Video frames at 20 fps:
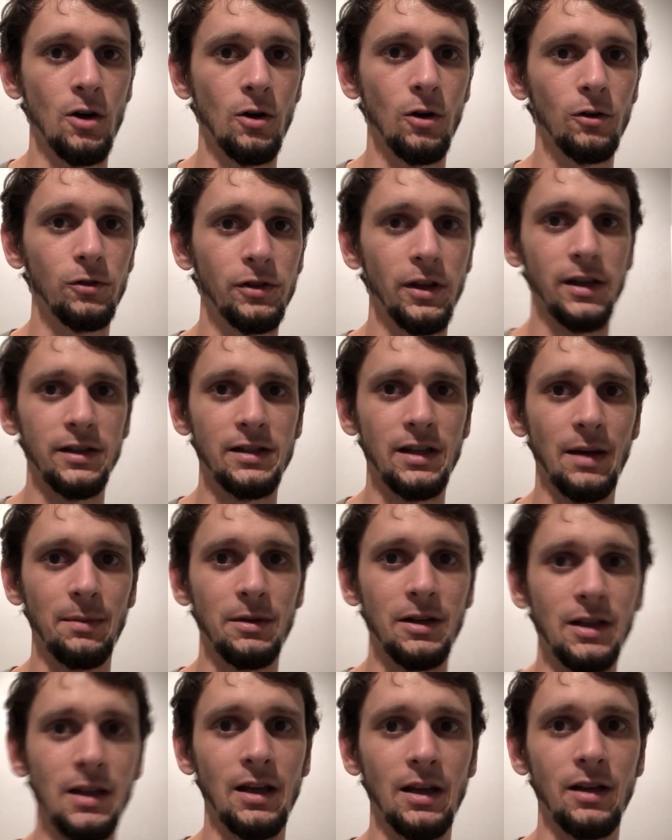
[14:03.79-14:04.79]
Hopefully that doesn't
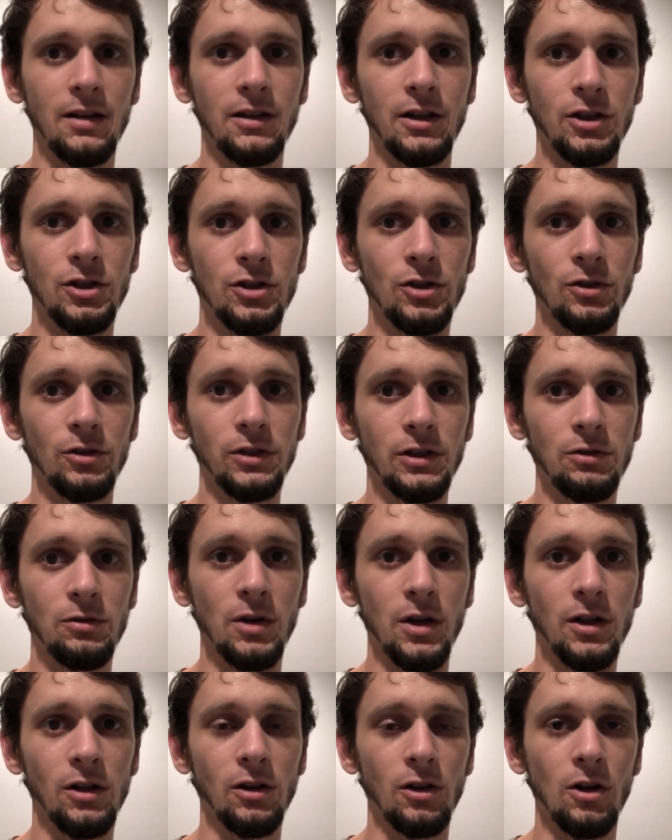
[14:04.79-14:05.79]
happen again. It's certainly
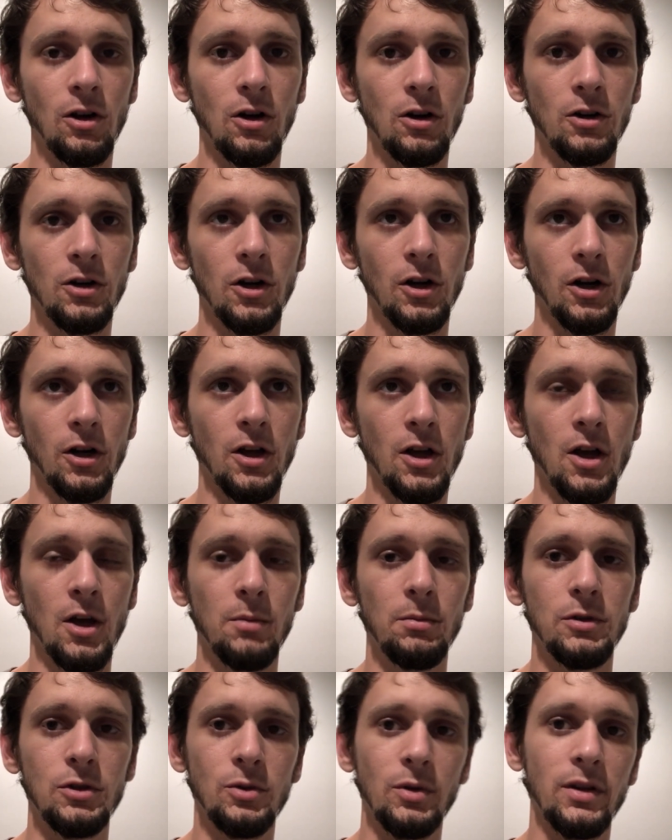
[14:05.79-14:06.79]
run longer
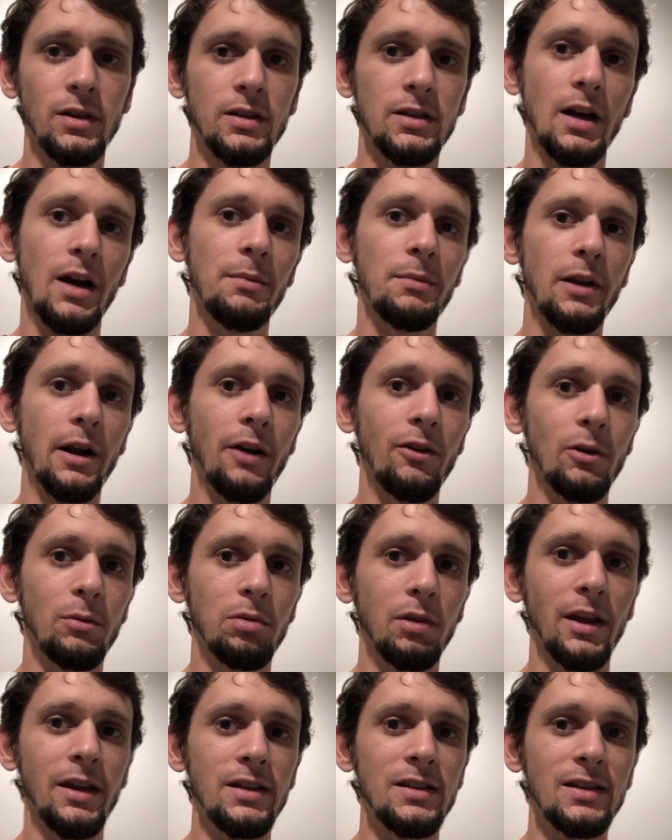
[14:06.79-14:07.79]
between the time that I
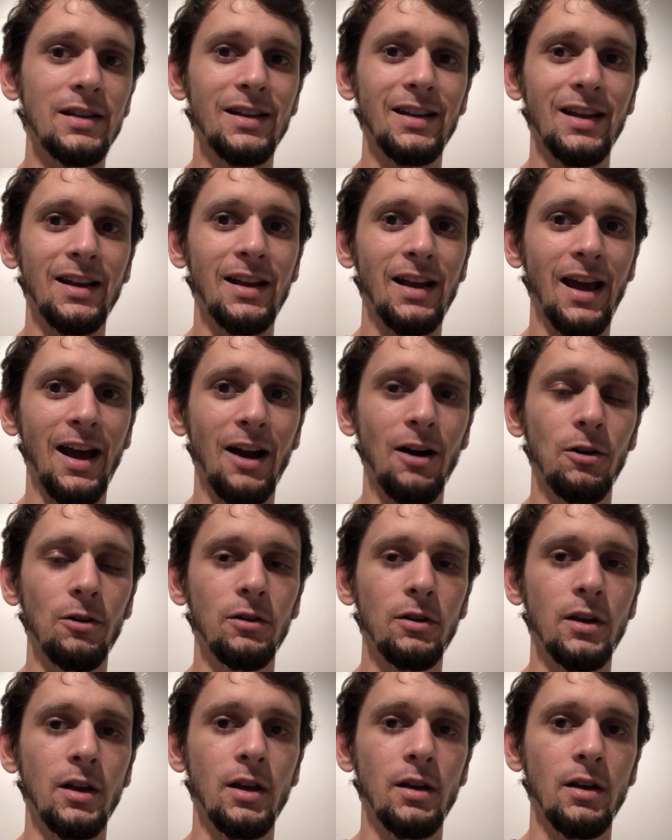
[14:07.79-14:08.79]
replaced it and
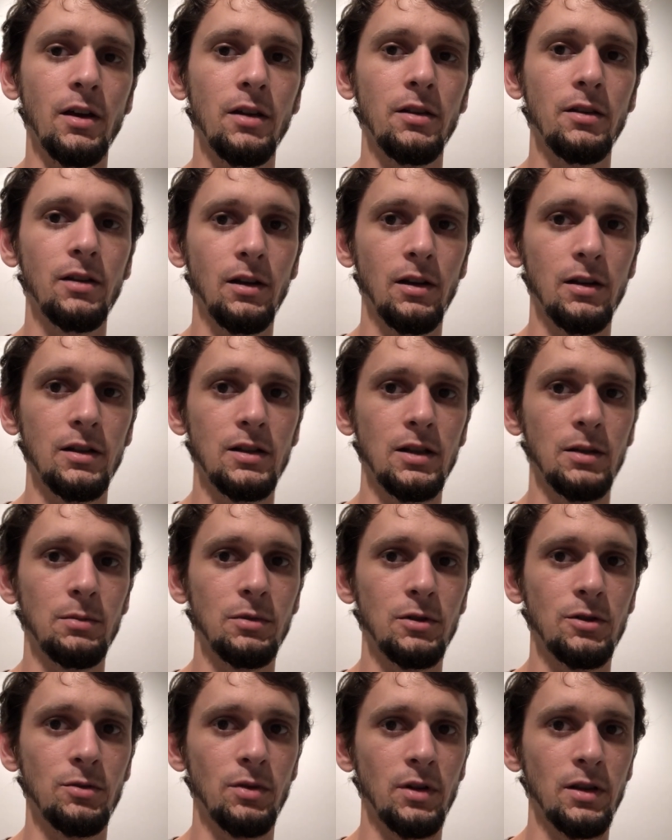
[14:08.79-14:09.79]
now than it did
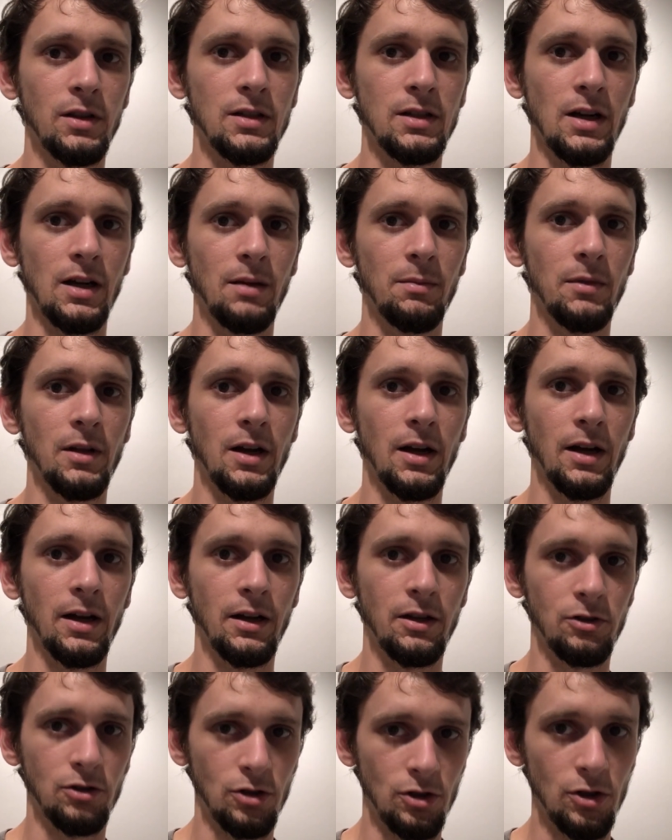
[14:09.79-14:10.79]
between the time that I
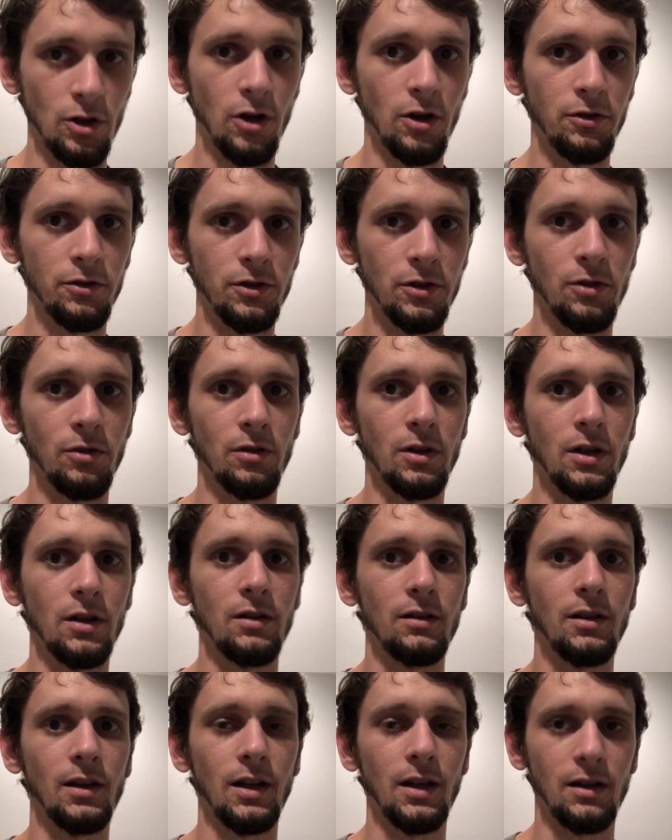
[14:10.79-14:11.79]
installed the unit
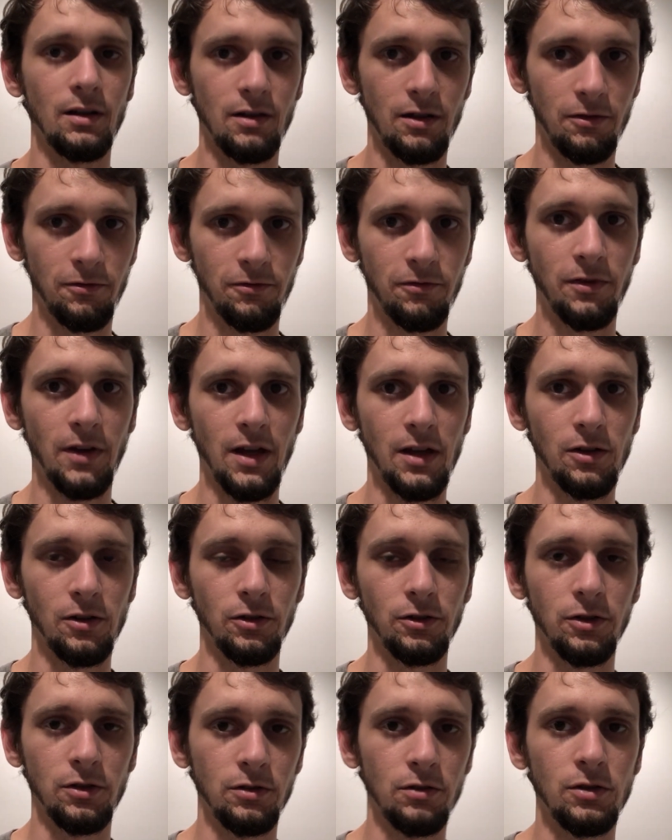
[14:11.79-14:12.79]
and it
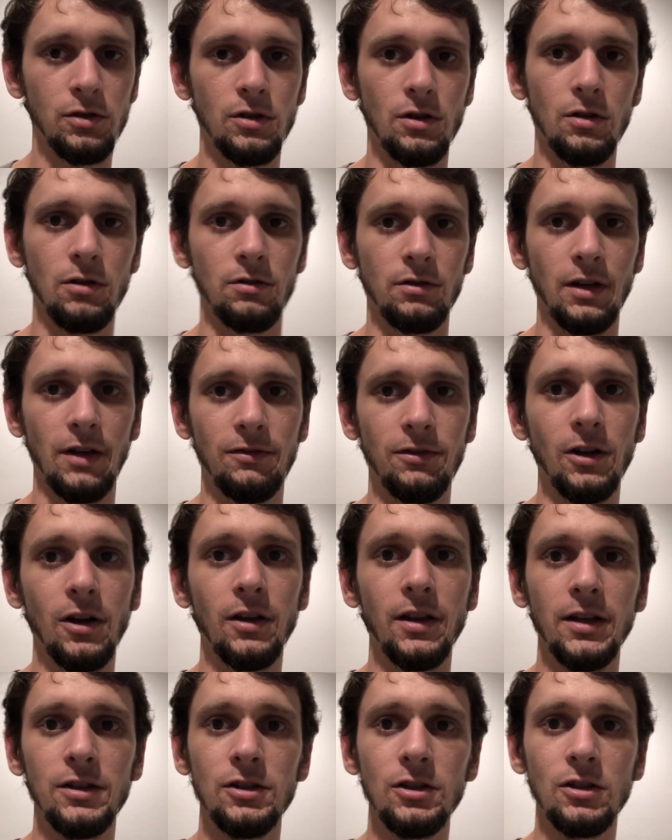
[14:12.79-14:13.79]
failed. So I
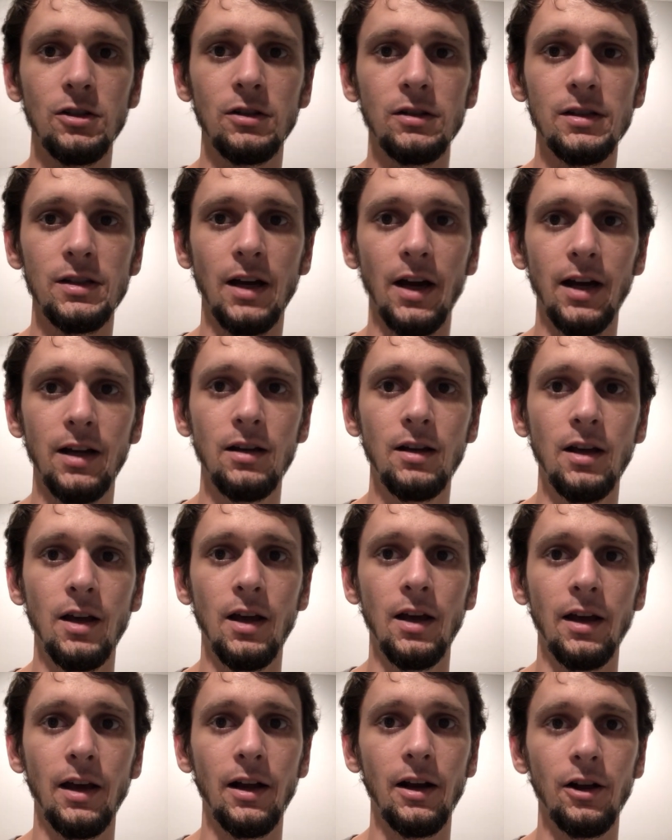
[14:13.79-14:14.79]
figure that's a good sign,
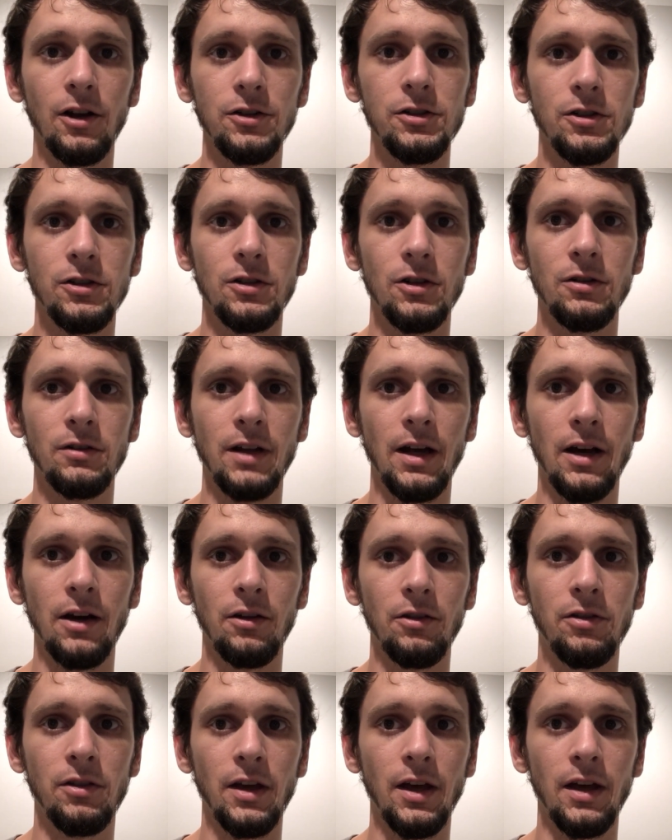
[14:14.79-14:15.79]
and I also know
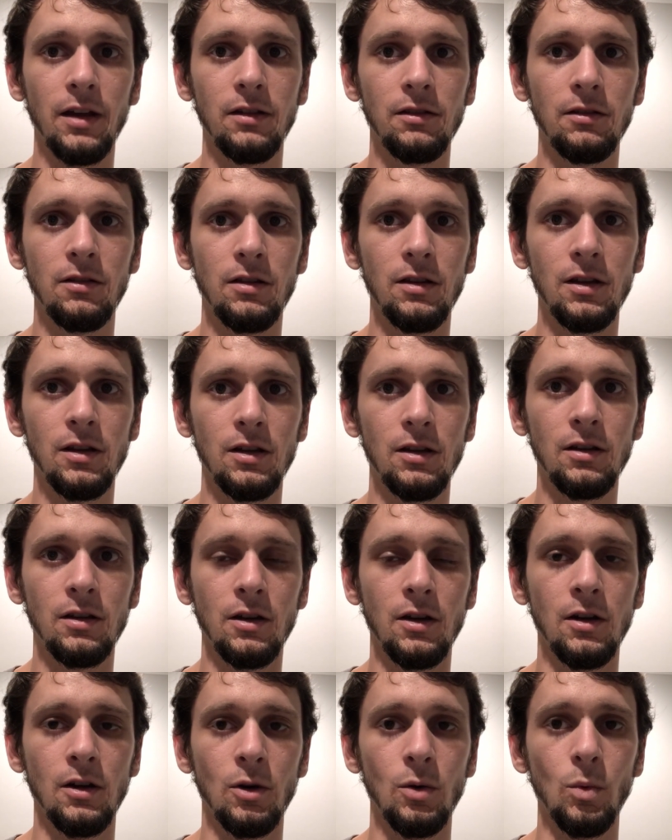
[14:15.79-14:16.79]
now that the
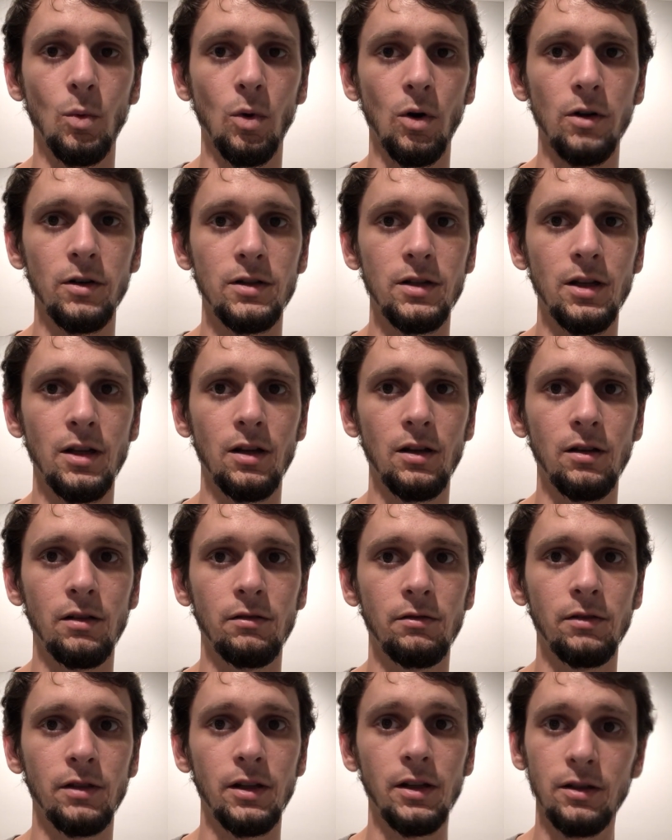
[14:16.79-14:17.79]
warranty
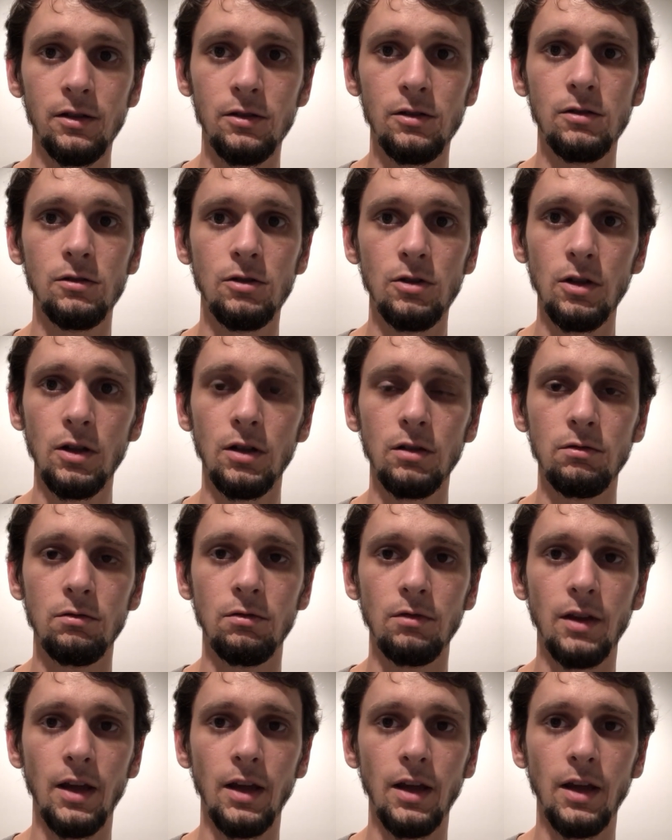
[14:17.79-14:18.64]
is good.